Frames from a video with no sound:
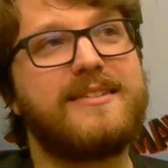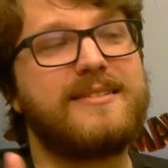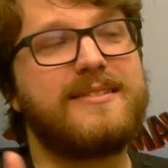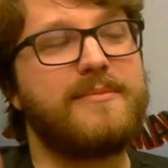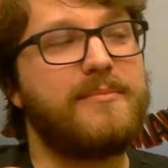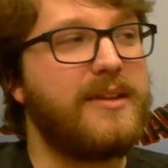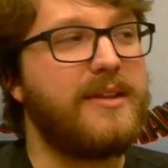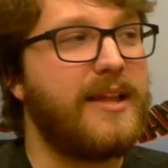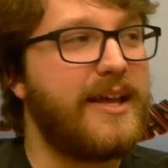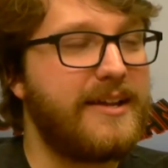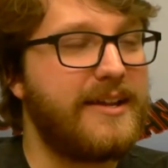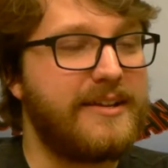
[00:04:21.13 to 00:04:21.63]
and
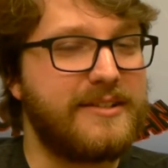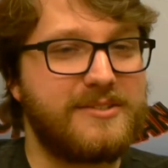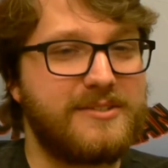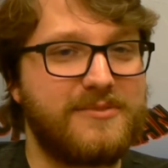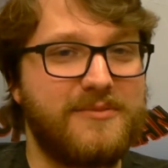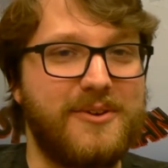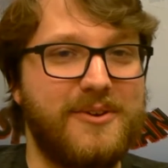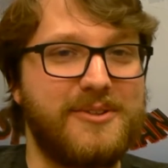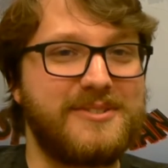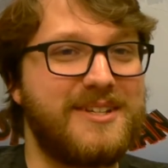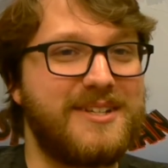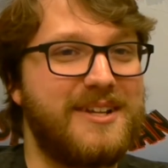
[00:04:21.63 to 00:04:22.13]
some lettuce
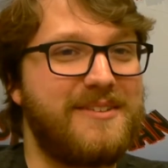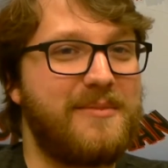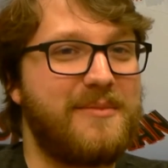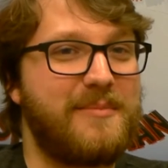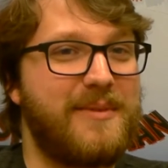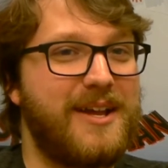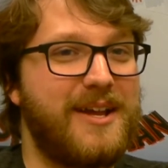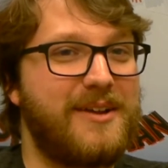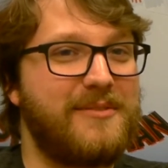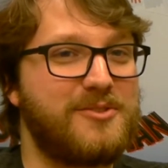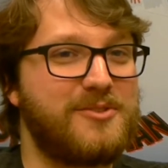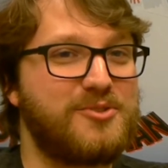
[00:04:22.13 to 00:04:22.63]
falls out of the
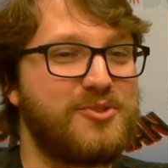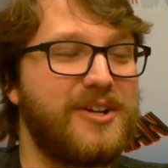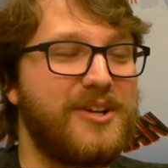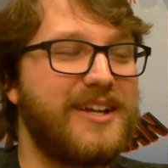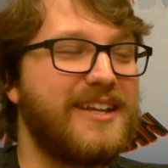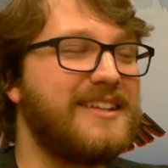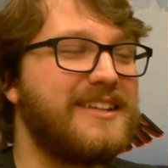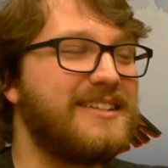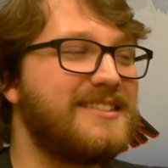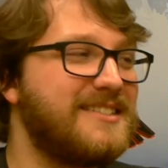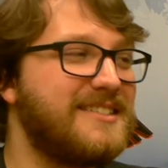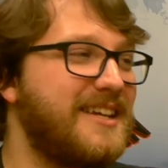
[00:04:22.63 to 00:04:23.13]
back of a
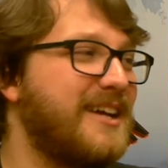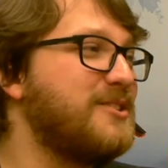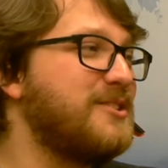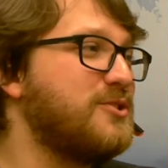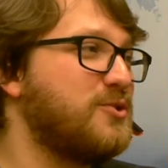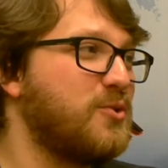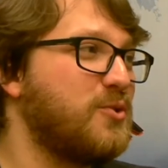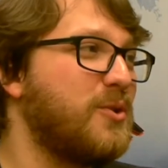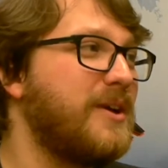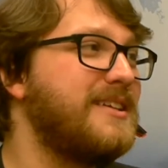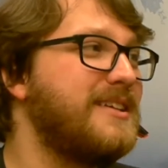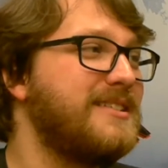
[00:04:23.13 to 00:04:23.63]
truck. And this sounds
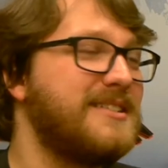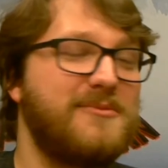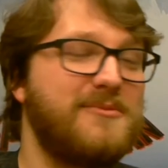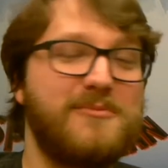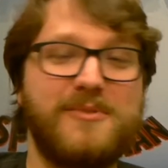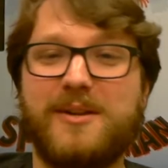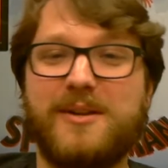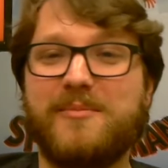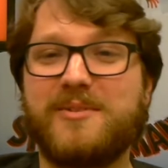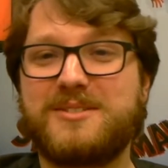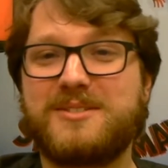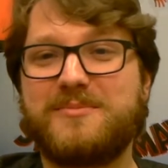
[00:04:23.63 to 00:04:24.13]
crazy.
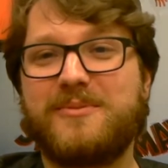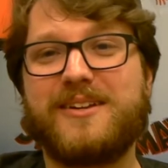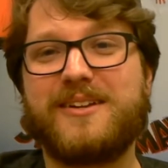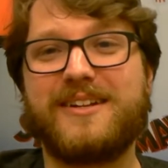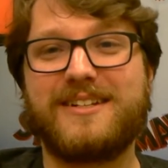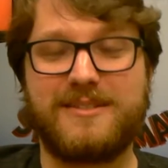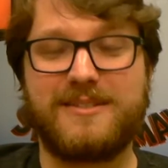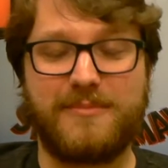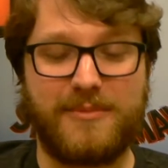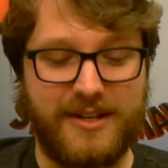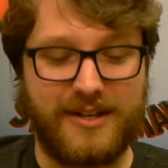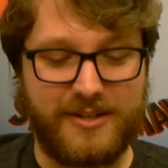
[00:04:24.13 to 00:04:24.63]
When I'm
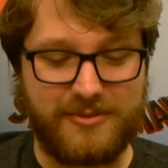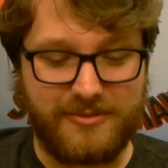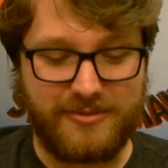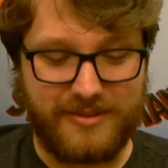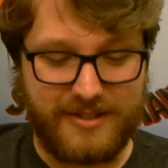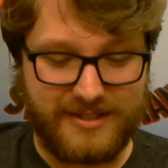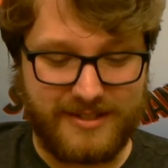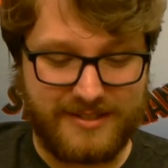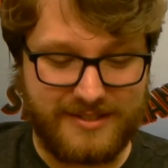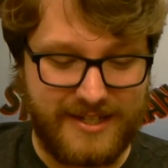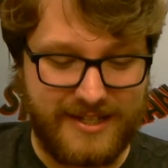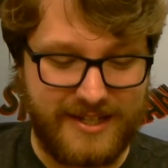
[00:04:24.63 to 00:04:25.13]
explaining it to Michael,
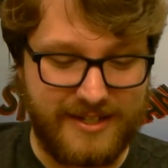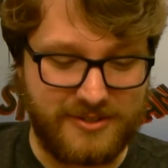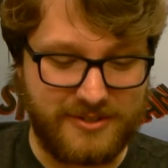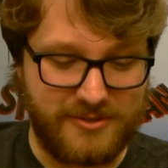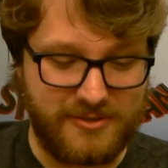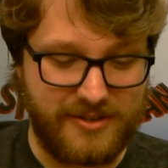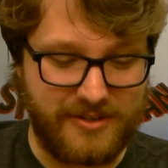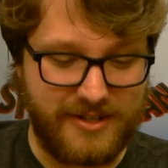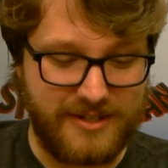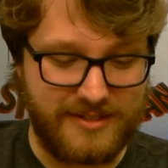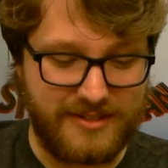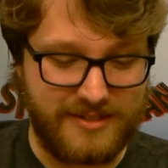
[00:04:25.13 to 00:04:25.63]
it sounds
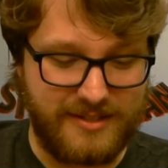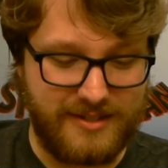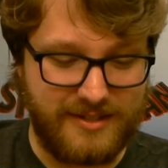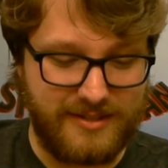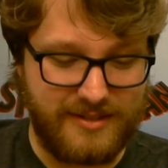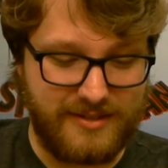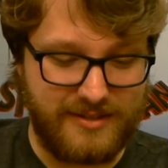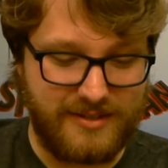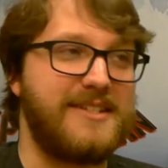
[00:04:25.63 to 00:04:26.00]
crazy.